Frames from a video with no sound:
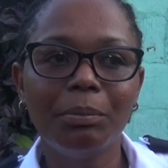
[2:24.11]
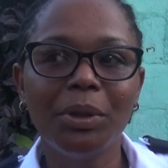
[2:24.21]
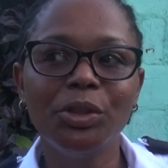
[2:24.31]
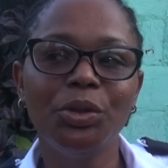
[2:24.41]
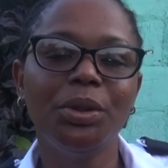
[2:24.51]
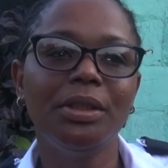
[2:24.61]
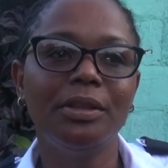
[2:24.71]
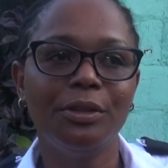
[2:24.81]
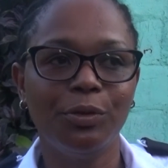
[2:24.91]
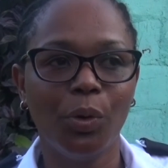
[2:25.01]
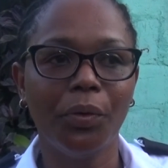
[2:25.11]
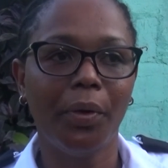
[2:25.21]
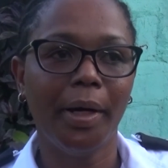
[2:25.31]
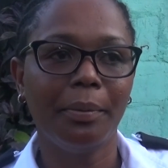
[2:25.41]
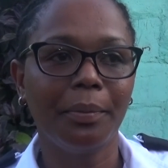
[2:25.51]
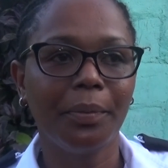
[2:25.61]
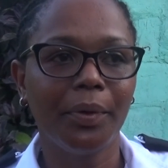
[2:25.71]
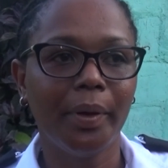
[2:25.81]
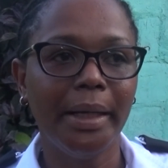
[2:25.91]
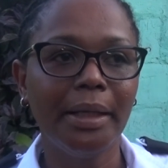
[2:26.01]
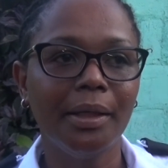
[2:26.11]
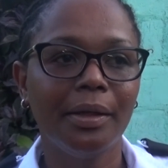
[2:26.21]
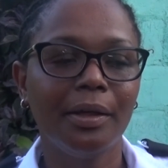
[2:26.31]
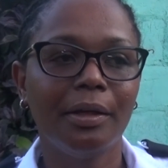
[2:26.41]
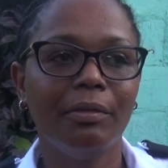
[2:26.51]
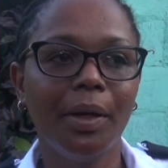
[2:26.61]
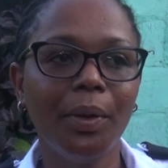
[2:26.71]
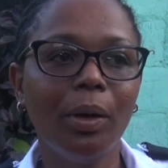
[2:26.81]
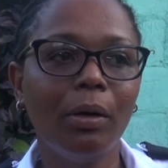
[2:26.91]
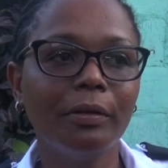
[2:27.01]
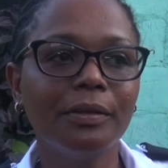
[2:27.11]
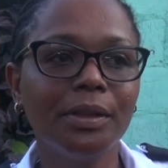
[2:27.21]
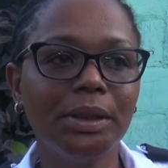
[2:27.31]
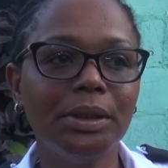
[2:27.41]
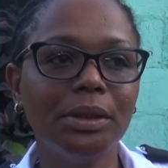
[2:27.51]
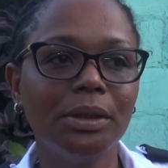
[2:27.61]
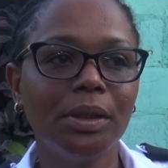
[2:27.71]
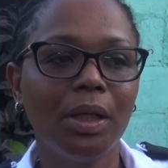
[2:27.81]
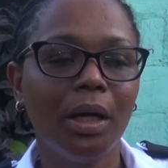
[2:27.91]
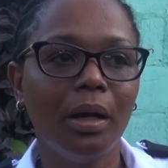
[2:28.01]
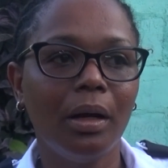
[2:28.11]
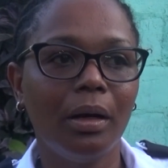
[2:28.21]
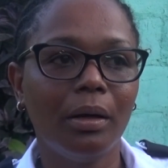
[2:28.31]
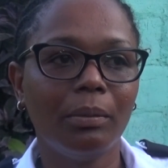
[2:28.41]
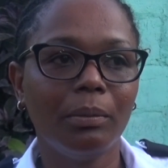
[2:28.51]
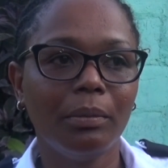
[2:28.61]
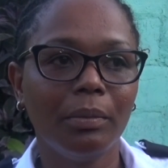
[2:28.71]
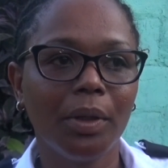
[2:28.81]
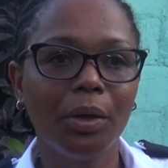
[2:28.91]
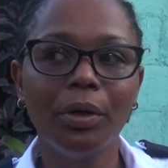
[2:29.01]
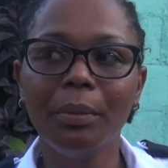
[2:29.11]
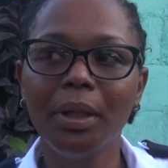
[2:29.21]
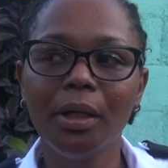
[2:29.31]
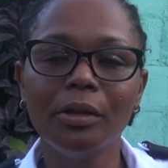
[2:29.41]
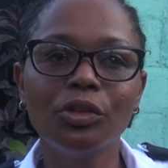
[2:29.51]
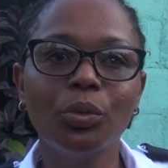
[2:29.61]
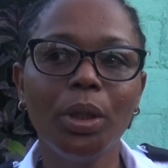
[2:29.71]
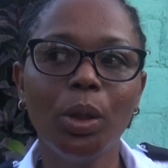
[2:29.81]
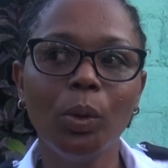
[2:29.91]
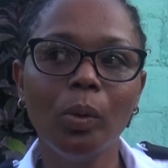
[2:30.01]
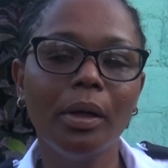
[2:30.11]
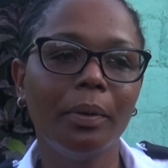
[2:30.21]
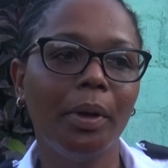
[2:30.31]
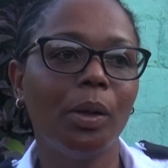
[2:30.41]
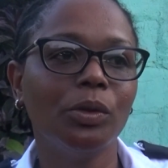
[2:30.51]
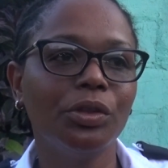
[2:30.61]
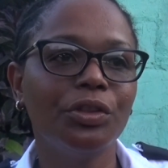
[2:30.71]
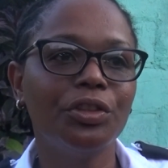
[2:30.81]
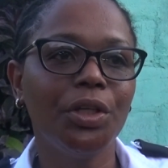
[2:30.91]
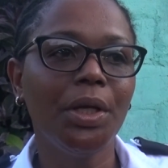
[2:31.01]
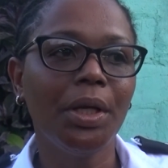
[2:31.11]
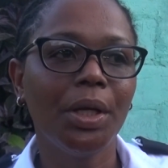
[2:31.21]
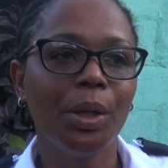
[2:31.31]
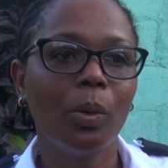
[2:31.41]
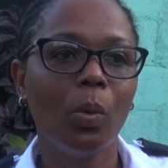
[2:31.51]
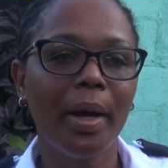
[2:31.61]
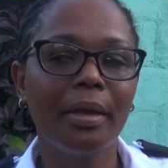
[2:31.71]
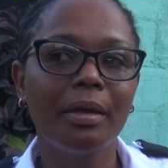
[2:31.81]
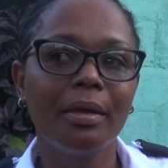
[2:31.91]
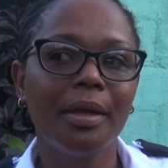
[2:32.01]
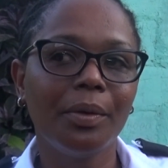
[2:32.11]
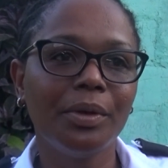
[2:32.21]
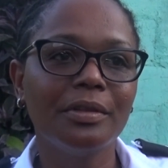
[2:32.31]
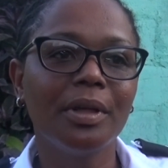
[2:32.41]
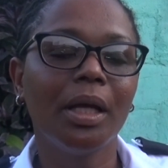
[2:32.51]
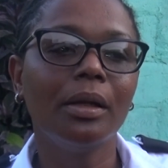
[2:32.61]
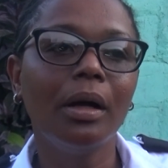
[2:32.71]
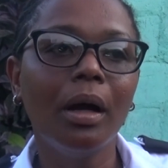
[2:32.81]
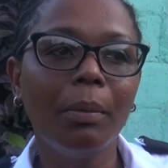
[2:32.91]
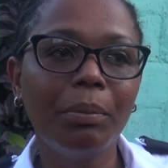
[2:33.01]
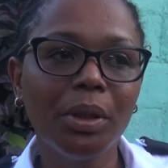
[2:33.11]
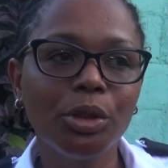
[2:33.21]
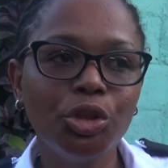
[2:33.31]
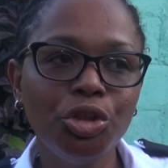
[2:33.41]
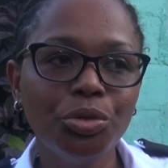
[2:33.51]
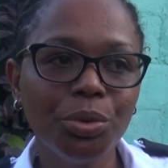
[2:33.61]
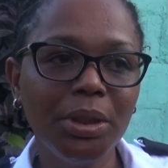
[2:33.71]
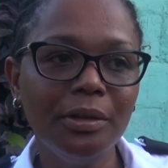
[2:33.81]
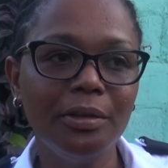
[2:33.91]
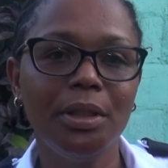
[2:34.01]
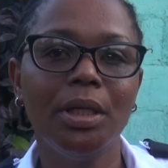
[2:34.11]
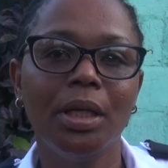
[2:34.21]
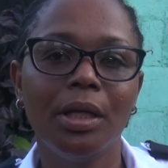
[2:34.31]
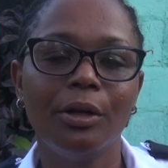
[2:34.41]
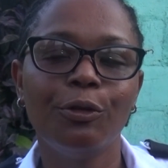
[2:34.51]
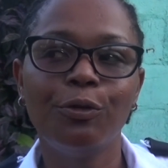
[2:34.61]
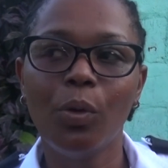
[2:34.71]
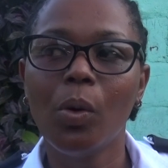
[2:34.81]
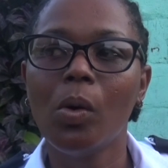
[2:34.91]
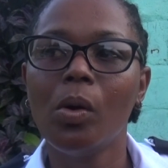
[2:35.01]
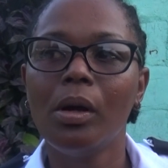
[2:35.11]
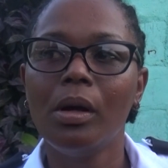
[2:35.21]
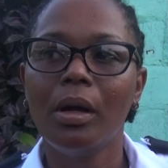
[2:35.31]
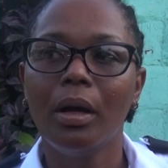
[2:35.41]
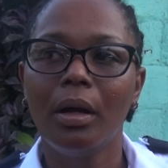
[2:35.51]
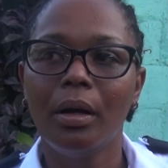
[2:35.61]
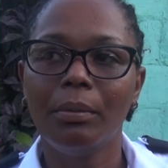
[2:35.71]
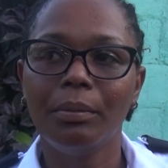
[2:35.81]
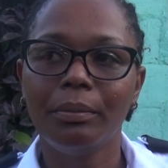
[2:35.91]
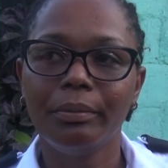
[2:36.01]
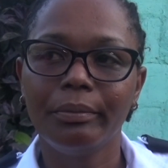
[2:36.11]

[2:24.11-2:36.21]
opportunity for crime, right? Very often, um, the criminals will look around to see whether there is an opportunity for um,